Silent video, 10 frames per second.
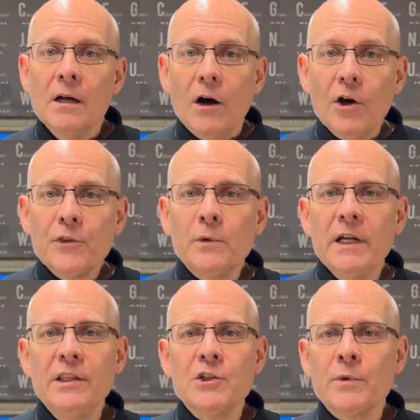All three
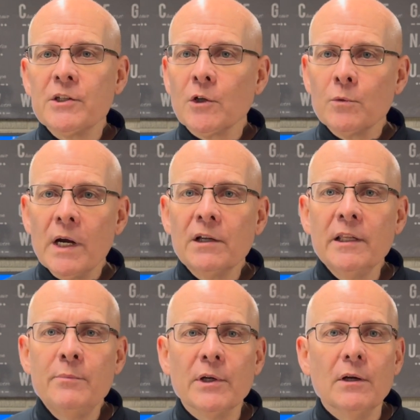of these rigs are
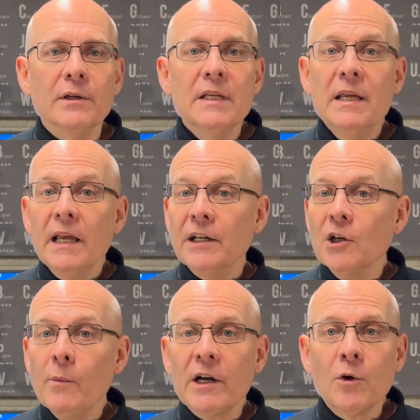regularly built, and
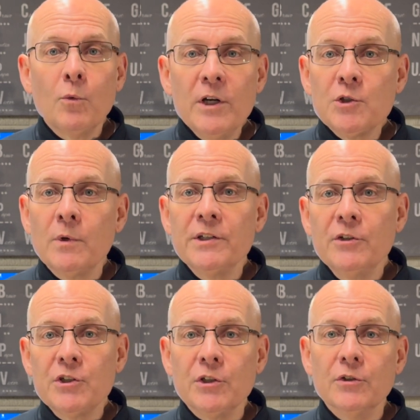no matter which one you
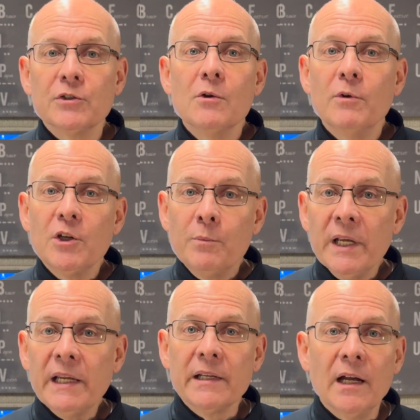choose, when you
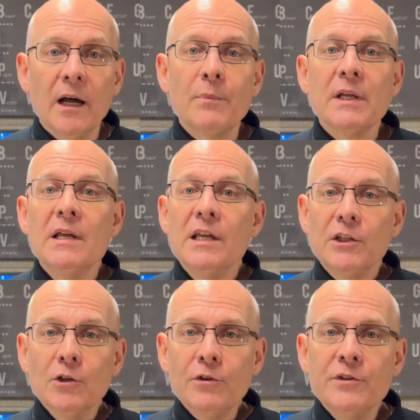pick it up,
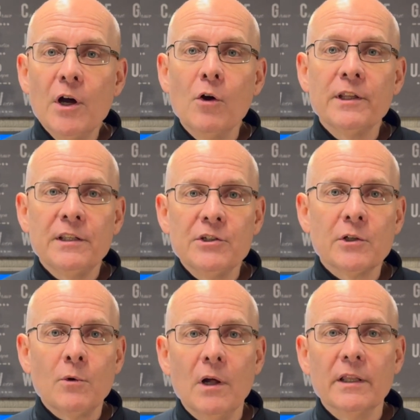you'll know that these are
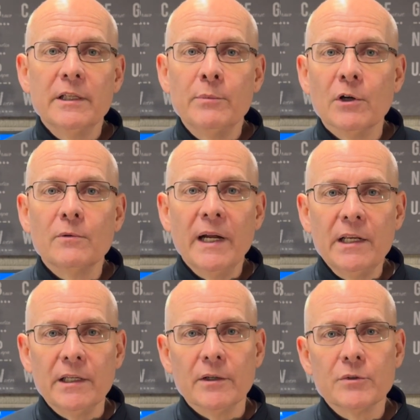quality built
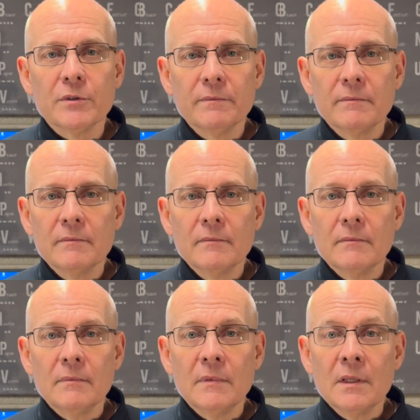radios.
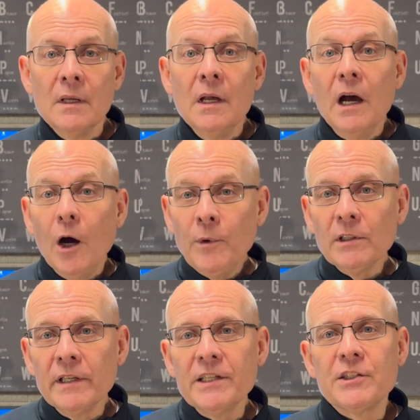I'll put
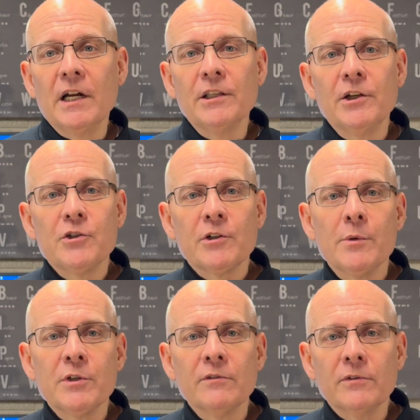links down in the
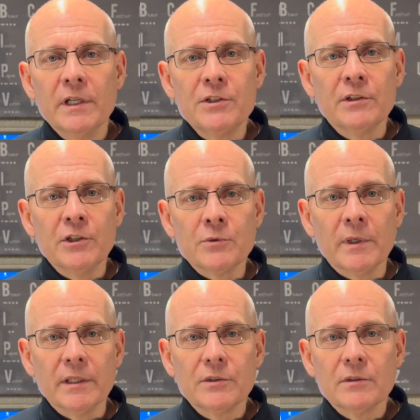description for each of these
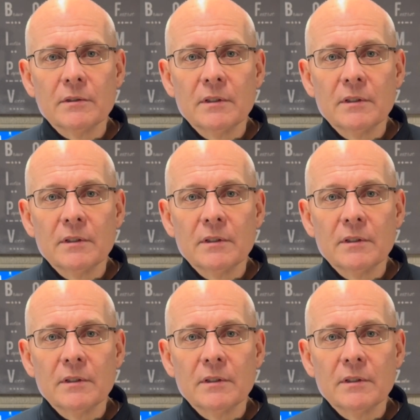rigs.